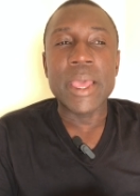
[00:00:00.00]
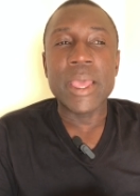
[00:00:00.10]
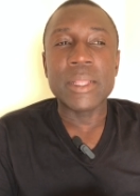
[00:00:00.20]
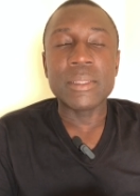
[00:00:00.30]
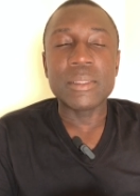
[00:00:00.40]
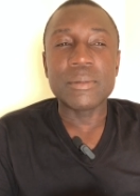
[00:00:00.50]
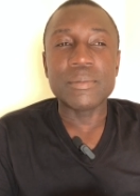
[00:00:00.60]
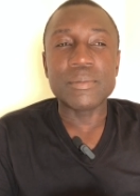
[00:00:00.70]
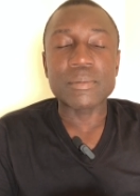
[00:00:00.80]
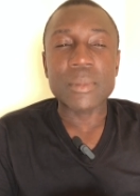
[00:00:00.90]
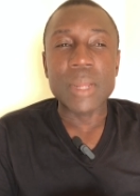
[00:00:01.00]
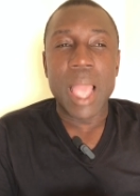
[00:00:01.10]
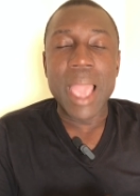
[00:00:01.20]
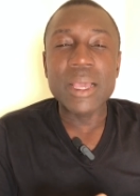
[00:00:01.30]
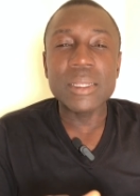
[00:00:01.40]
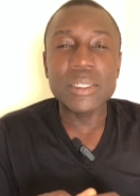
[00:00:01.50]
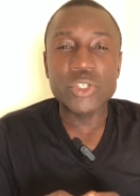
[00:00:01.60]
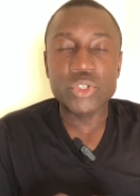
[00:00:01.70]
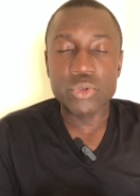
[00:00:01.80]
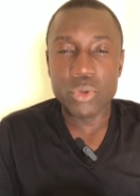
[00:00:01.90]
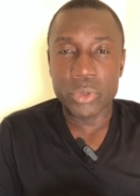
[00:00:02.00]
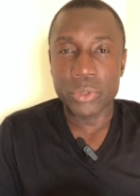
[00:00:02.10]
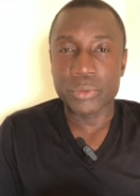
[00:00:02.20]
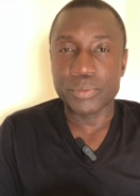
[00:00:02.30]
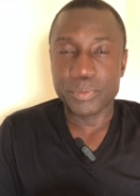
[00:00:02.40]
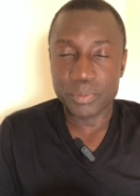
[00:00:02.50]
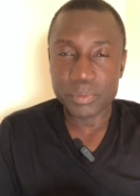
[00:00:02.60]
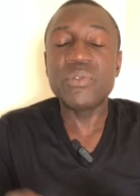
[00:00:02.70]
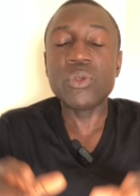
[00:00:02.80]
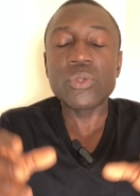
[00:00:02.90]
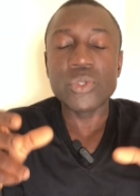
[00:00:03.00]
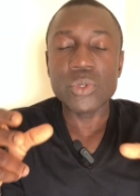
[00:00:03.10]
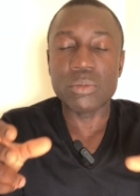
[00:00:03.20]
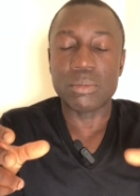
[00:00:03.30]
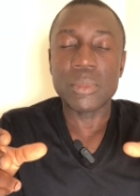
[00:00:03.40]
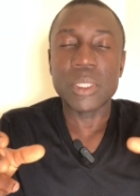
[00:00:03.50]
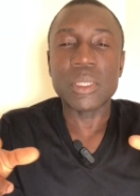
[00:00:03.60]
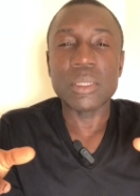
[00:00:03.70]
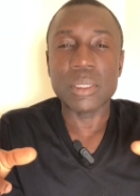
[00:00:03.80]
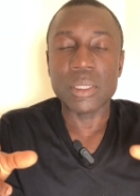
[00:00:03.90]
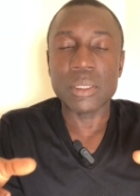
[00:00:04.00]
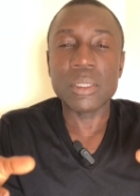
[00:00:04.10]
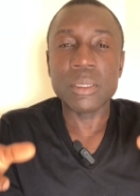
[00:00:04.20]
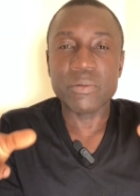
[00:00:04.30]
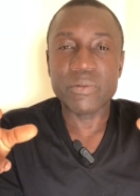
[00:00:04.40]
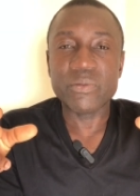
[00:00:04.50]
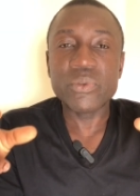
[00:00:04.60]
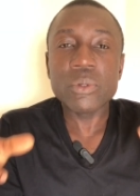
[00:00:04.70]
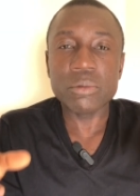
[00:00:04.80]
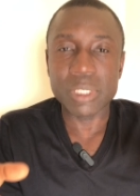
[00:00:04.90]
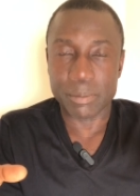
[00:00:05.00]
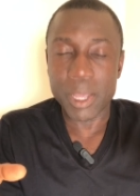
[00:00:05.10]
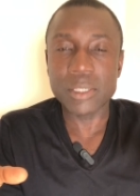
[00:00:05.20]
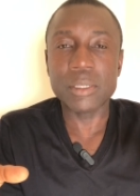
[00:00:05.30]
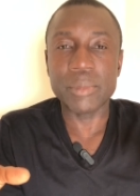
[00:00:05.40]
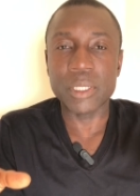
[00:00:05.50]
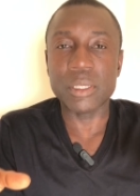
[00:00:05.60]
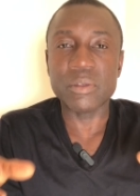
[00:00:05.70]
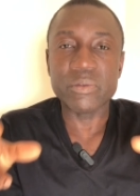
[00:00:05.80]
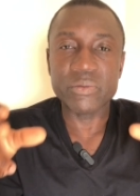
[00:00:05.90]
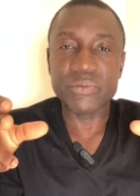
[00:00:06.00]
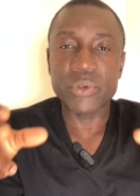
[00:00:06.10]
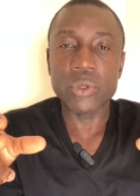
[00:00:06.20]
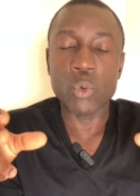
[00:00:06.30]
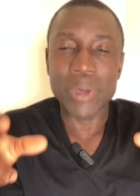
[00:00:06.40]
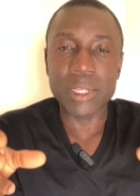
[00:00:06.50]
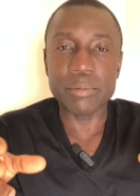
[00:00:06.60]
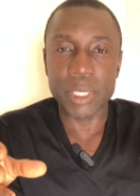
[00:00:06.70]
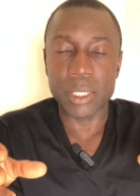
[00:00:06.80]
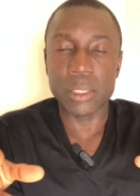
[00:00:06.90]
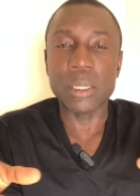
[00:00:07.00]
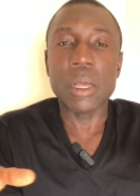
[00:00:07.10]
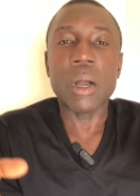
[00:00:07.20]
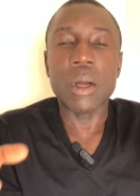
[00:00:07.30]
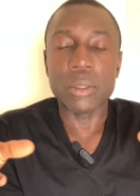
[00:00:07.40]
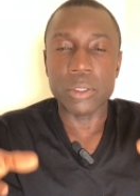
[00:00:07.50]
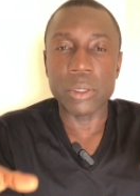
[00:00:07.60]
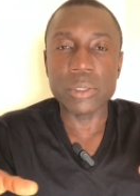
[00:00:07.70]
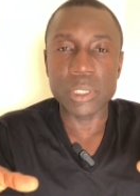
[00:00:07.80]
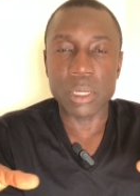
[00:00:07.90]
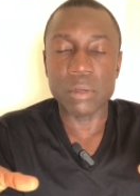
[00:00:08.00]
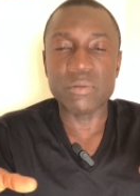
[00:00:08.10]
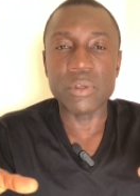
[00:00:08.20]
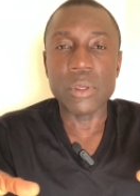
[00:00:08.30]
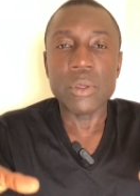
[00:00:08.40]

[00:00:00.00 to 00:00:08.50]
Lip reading: And I can assure you, if you took the full responsibility for your well-being on yourself,